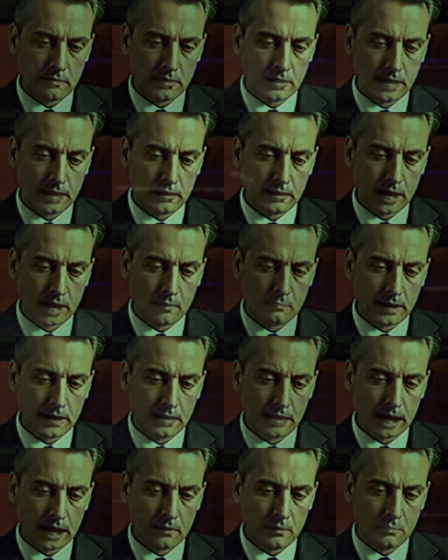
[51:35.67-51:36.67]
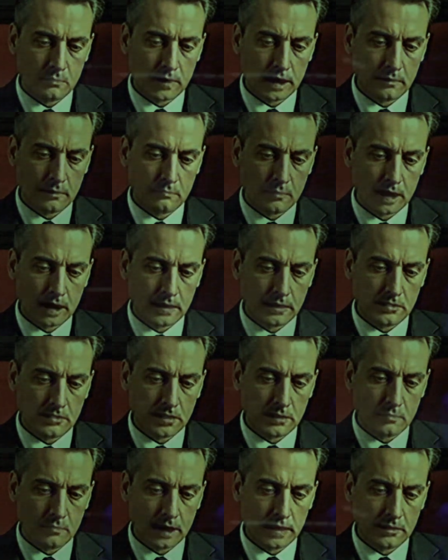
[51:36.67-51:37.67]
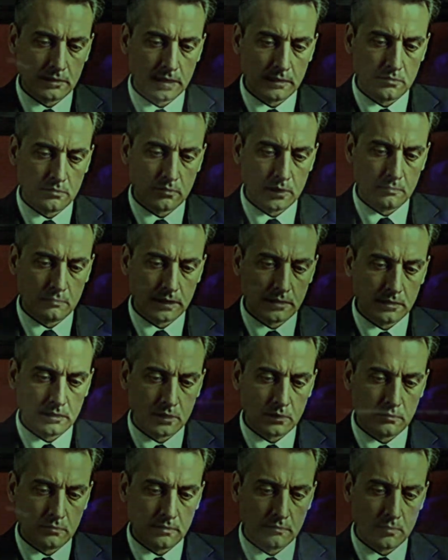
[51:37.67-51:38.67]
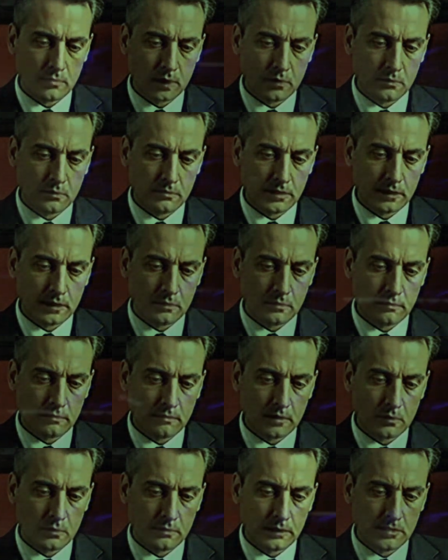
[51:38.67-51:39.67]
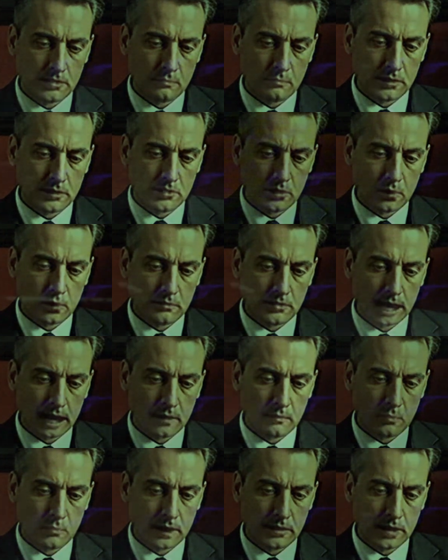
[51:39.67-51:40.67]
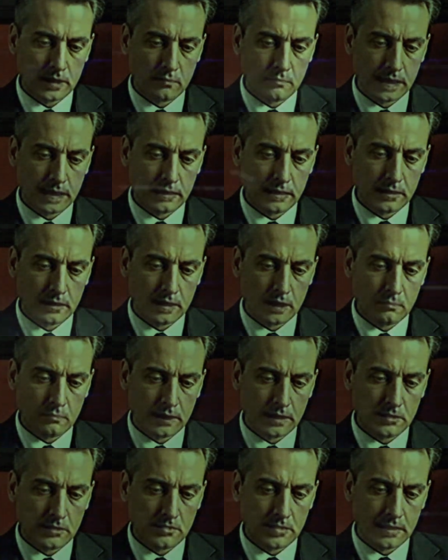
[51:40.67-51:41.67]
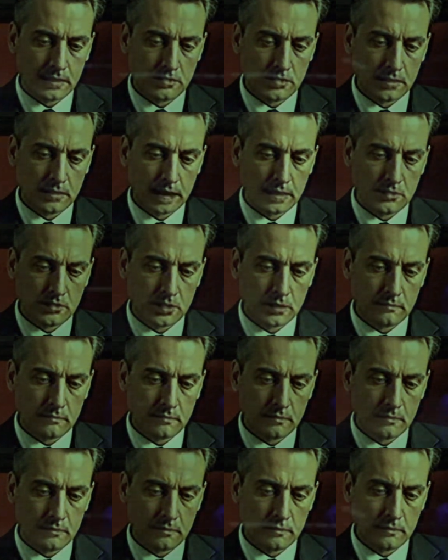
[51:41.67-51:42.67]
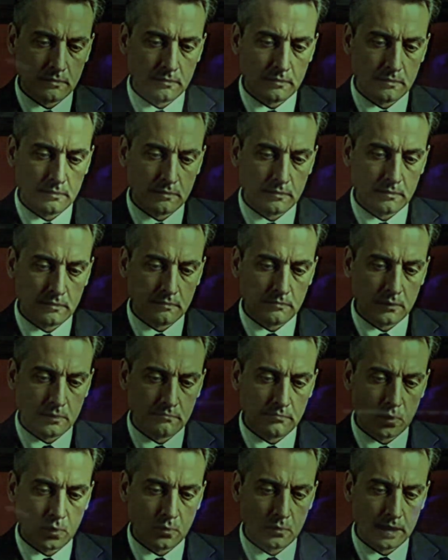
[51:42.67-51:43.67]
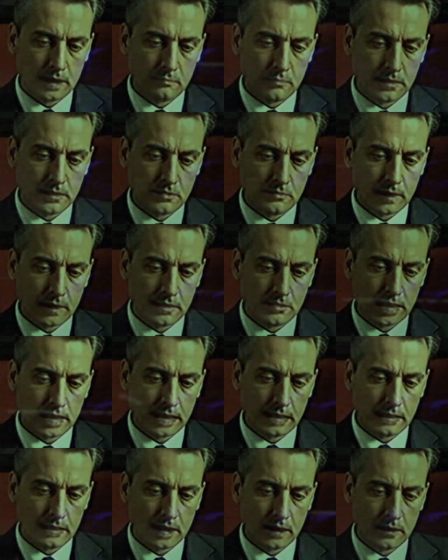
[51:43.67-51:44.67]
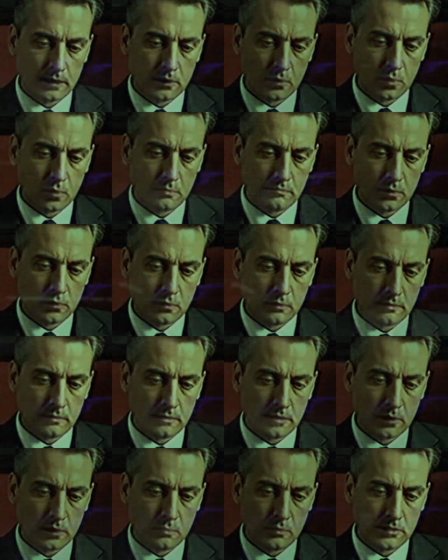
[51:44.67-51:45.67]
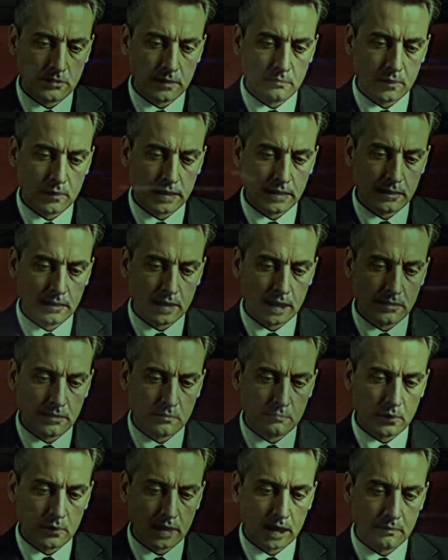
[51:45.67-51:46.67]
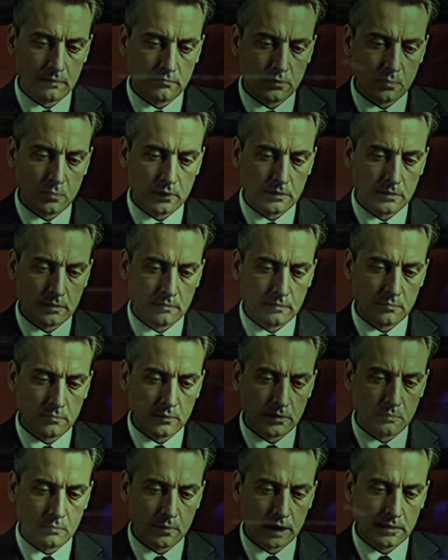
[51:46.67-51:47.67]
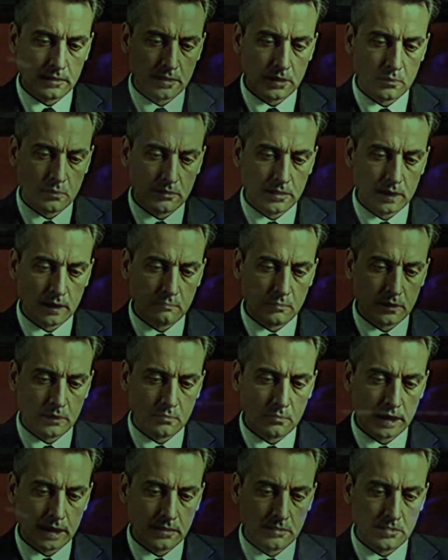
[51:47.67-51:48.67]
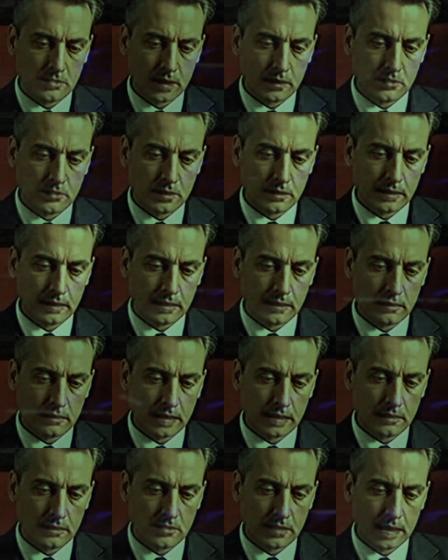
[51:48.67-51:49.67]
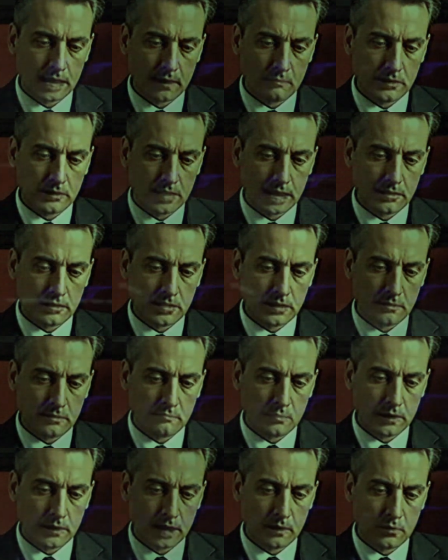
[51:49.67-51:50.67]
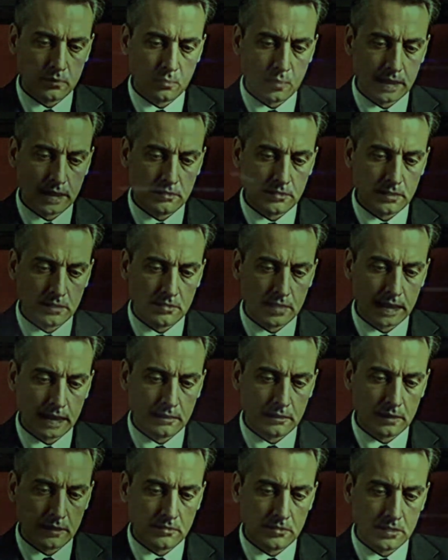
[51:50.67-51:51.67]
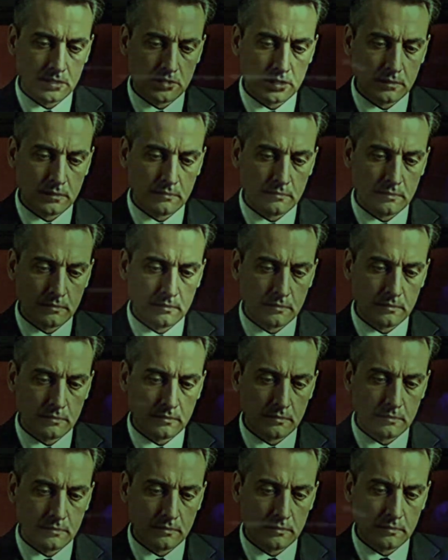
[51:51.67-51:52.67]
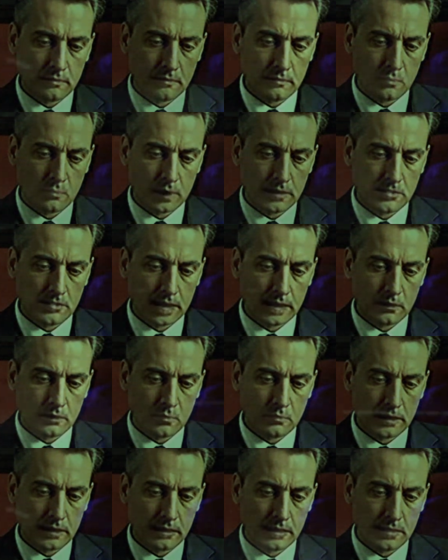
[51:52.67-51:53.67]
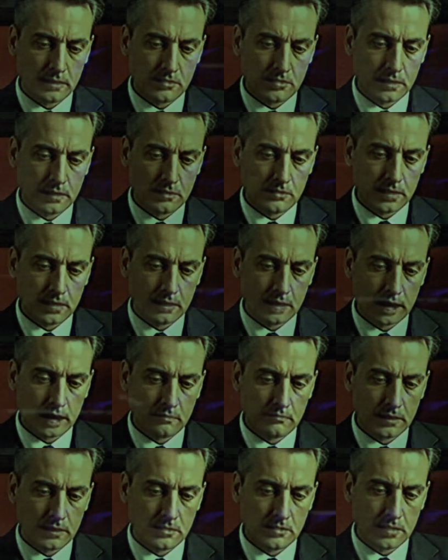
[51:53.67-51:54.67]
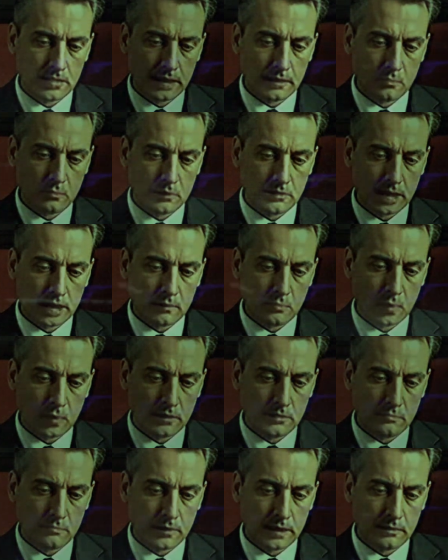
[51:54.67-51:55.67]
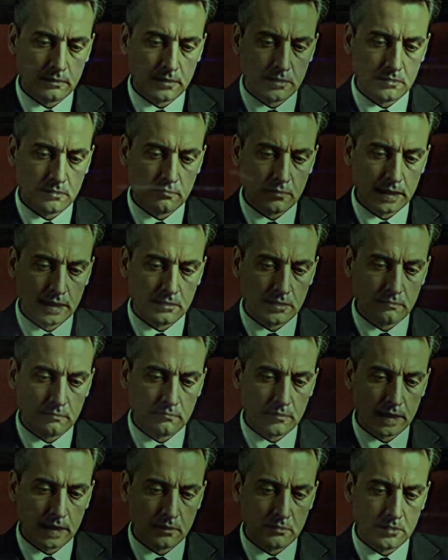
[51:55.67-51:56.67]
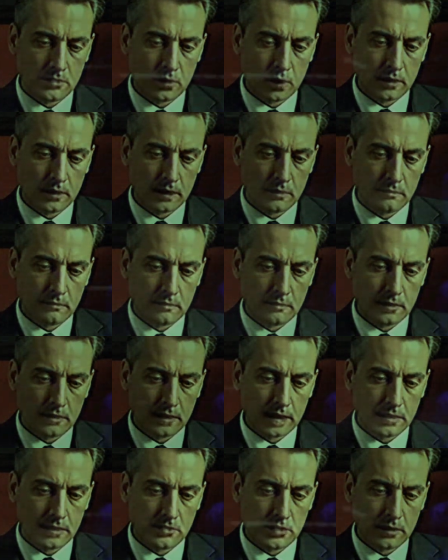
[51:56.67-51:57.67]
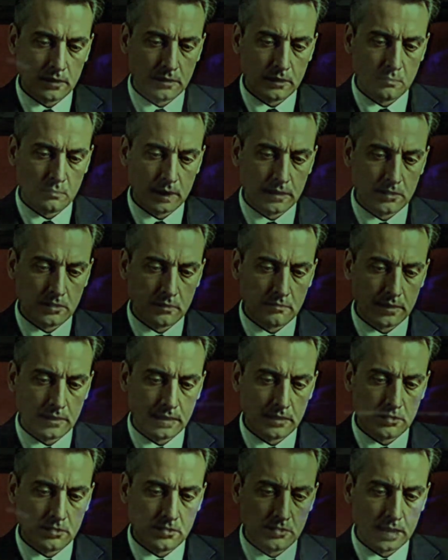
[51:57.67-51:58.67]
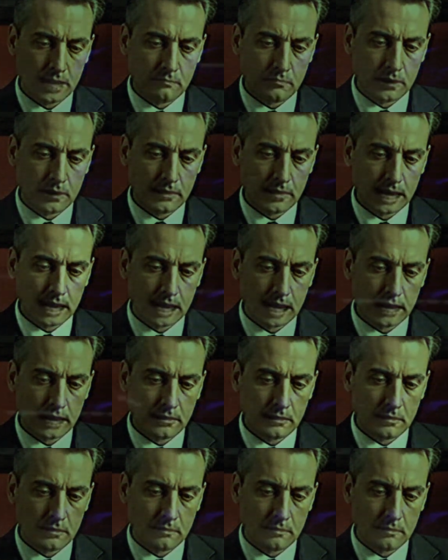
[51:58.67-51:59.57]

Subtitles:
He had come in an aeroplane piloted by the intrepid Lieut. Ronald Hill, only to be shot down when directly over his destination. The fall had been spectacular and awful. Hill was unrecognizable afterward, but the wreck yielded up the great surgeon in a nearly decapitated but otherwise intact condition. West had greedily seized the lifeless thing which had once been his friend and fellow scholar, and I shuddered when he finished severing the head,